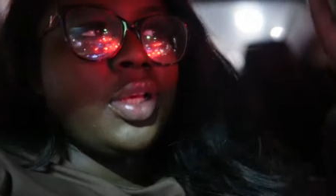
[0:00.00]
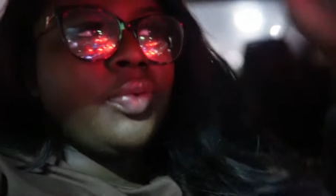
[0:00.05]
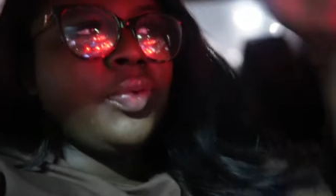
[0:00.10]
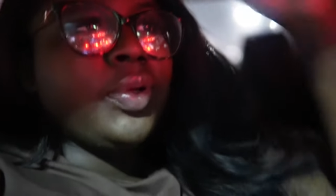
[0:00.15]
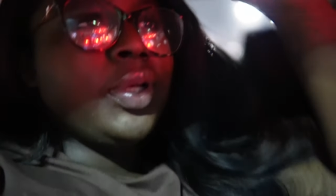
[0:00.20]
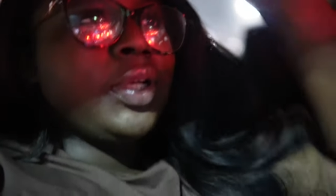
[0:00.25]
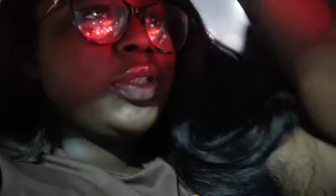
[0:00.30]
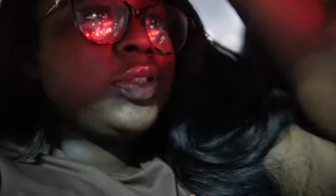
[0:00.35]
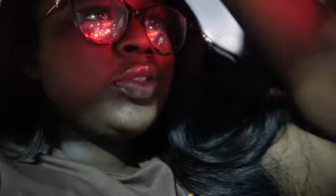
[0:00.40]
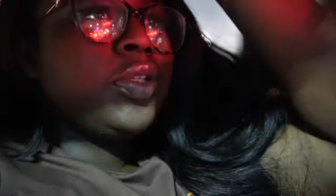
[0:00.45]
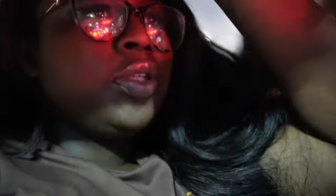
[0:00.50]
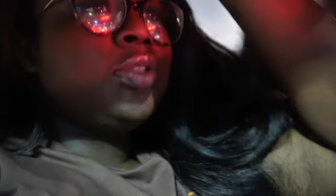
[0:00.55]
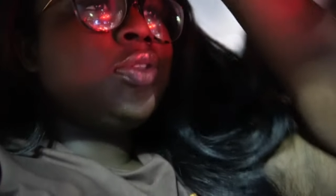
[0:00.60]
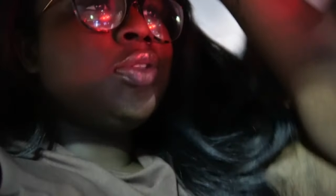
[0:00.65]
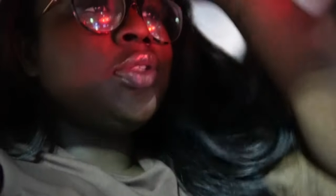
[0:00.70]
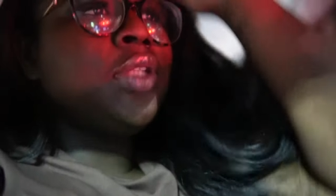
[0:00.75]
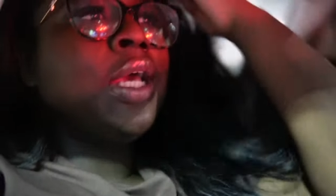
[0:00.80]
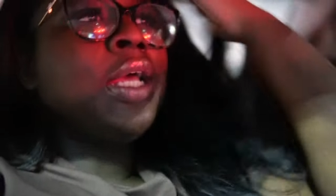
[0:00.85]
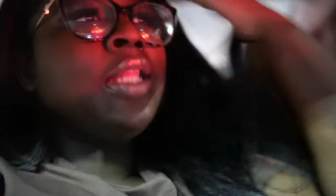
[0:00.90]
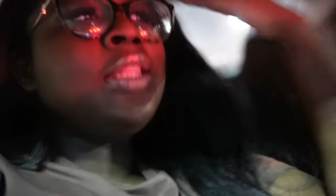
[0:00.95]
We gonna start
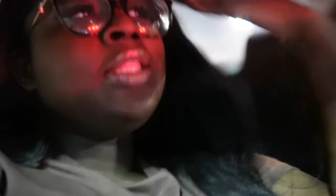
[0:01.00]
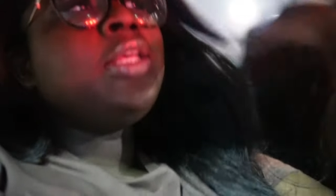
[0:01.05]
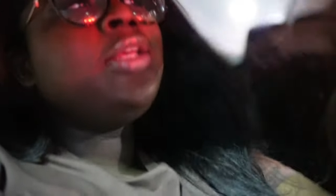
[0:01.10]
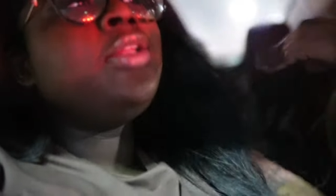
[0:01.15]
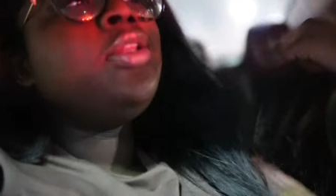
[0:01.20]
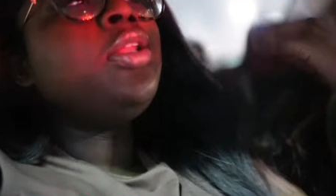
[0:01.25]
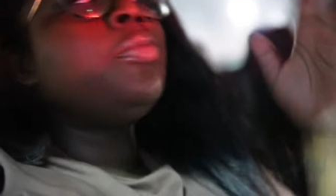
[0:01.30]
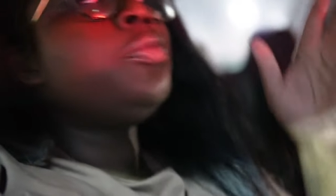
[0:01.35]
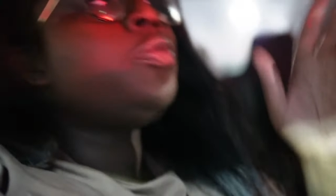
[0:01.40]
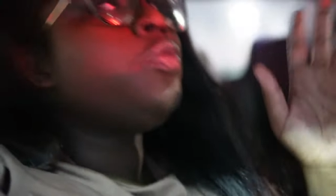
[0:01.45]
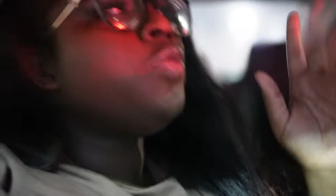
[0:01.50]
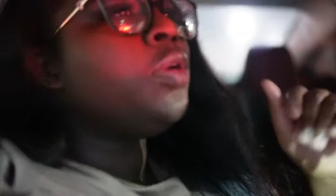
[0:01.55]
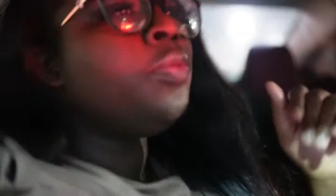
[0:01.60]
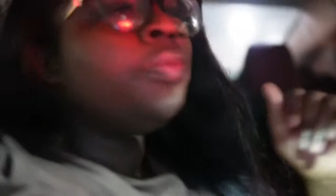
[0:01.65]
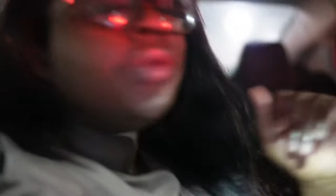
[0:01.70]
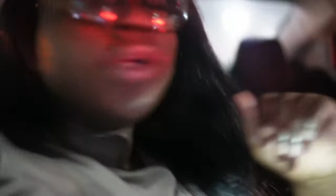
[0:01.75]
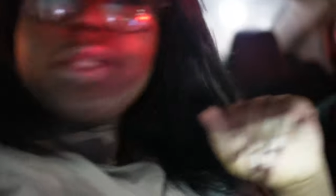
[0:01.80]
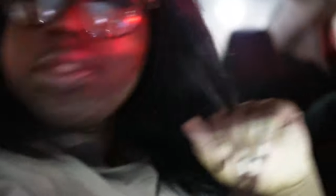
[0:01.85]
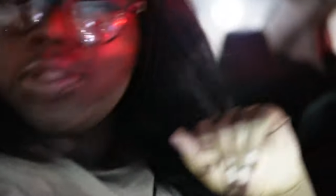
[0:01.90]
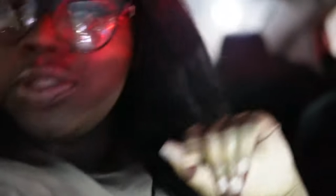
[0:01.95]
doing that. I think number one
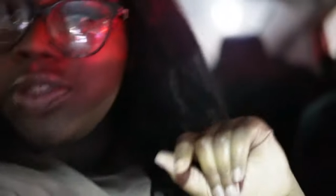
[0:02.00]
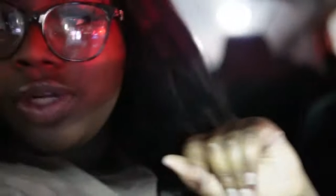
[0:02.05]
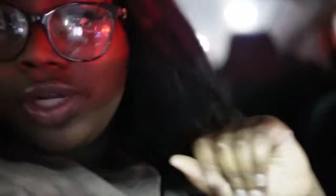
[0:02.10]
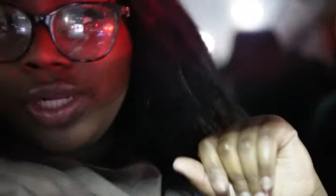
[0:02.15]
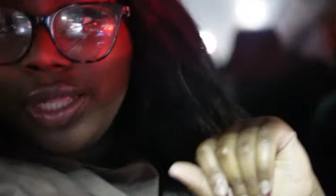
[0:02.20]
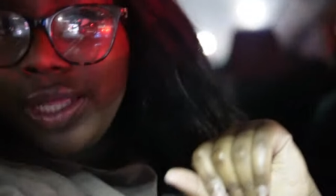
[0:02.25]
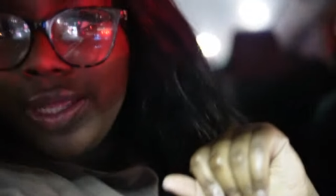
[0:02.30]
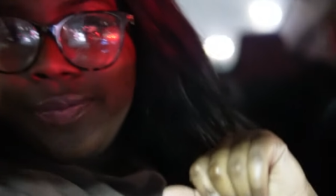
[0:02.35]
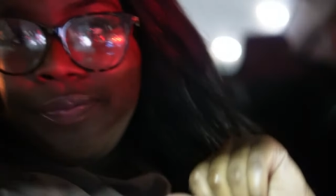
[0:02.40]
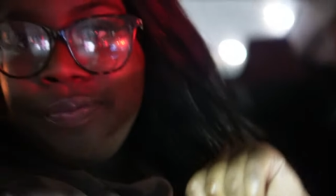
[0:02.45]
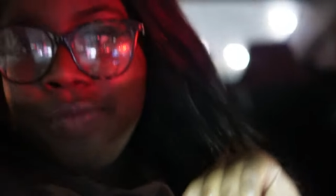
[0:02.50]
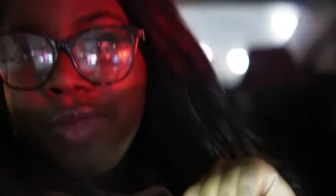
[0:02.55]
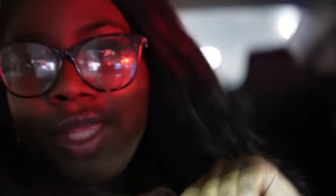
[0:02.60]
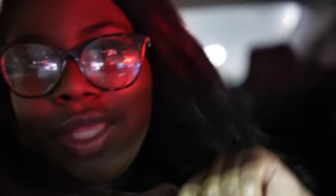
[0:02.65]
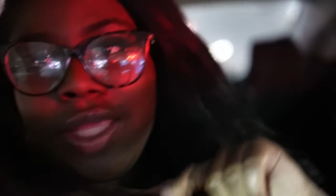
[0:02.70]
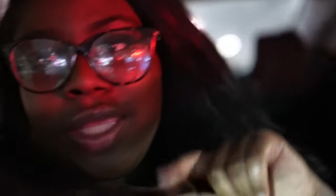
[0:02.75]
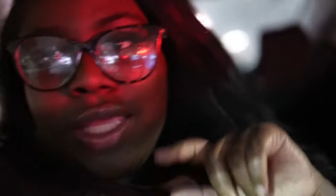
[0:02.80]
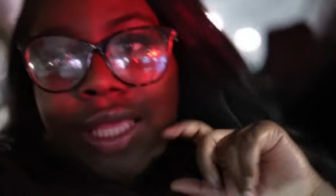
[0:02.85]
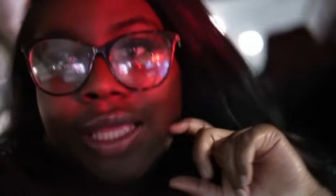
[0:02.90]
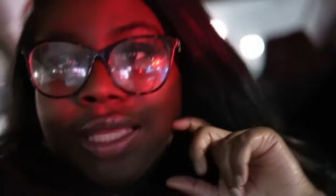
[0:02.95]
we gonna start at
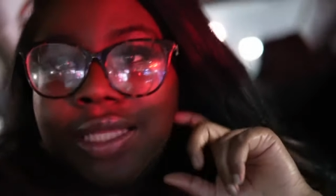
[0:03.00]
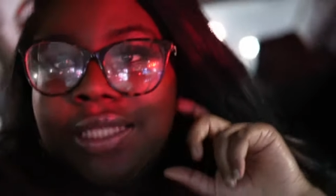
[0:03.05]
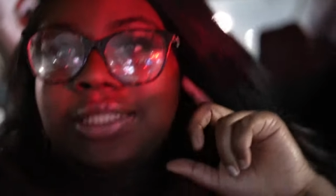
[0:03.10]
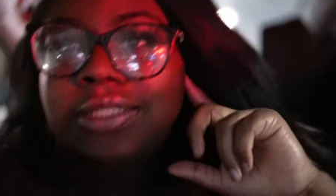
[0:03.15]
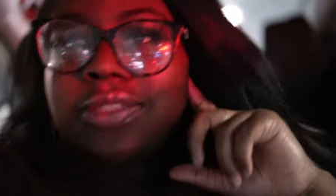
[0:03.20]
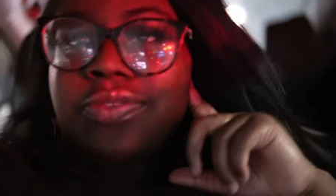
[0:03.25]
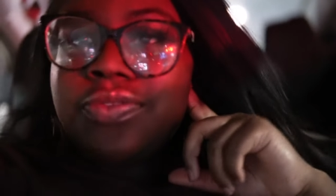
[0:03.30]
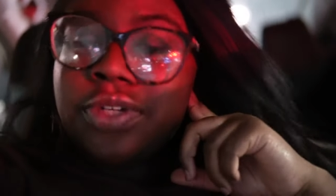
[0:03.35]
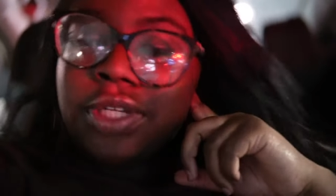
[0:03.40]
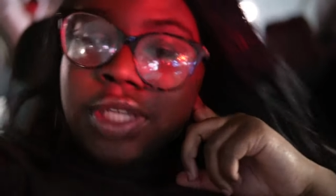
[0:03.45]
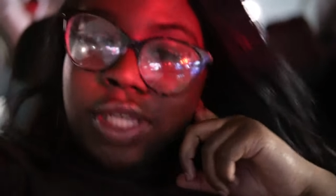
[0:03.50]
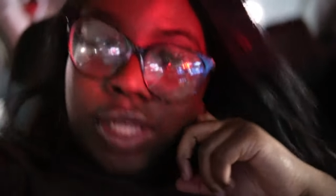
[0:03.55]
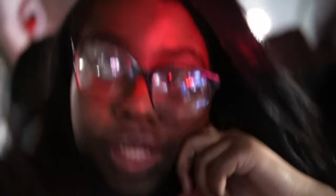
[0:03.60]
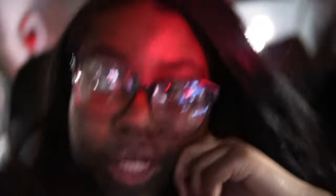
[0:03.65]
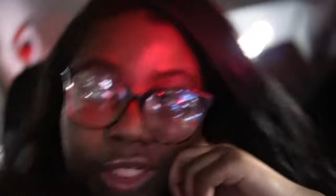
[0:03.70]
is freaking